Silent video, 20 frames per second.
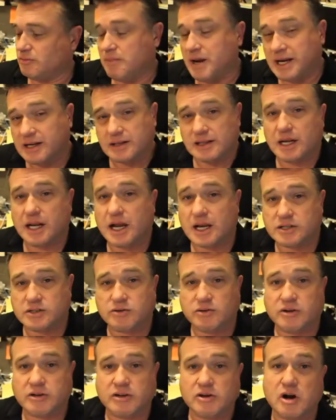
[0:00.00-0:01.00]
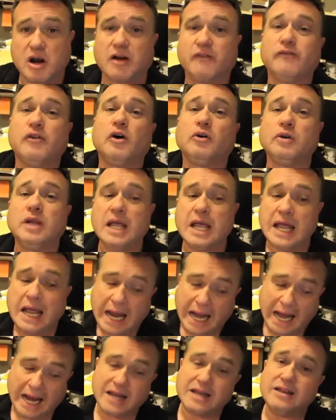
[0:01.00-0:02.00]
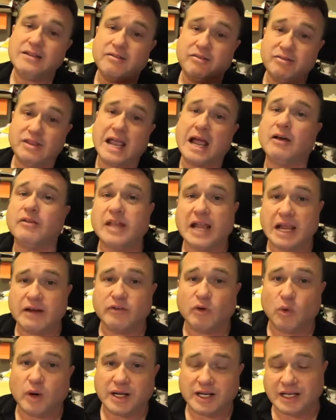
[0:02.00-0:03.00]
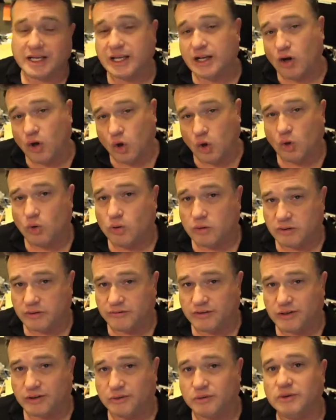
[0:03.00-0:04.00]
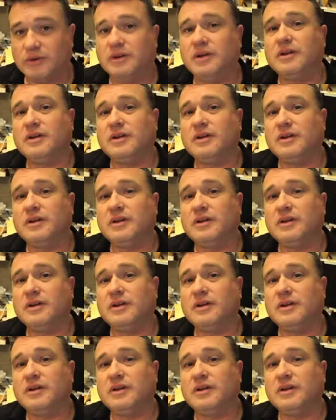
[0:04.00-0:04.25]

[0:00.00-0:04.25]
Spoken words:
Make it the lock screen on your iPhone, and now they have a way to get a hold of you,